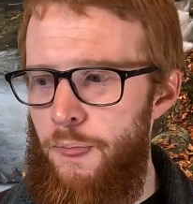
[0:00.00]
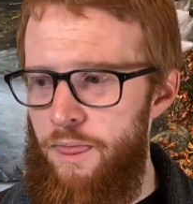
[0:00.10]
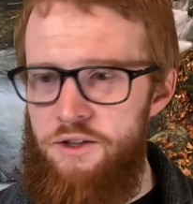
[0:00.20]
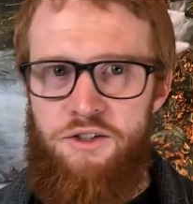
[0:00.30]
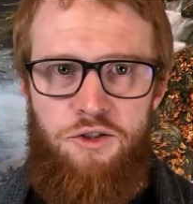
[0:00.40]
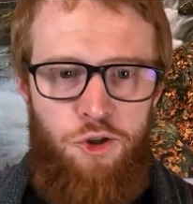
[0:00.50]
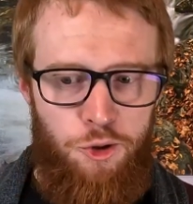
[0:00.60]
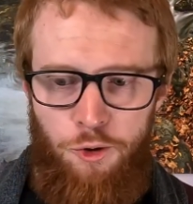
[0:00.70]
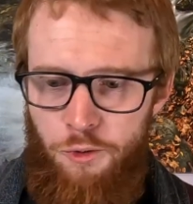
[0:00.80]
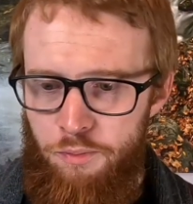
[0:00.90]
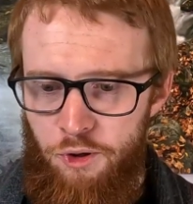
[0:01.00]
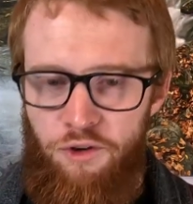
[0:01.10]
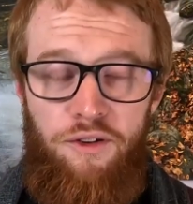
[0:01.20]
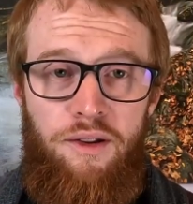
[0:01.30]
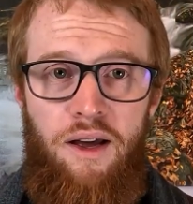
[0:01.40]
this true,
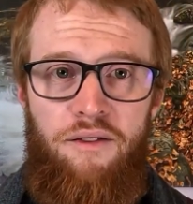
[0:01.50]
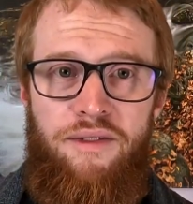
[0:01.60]
beautiful love,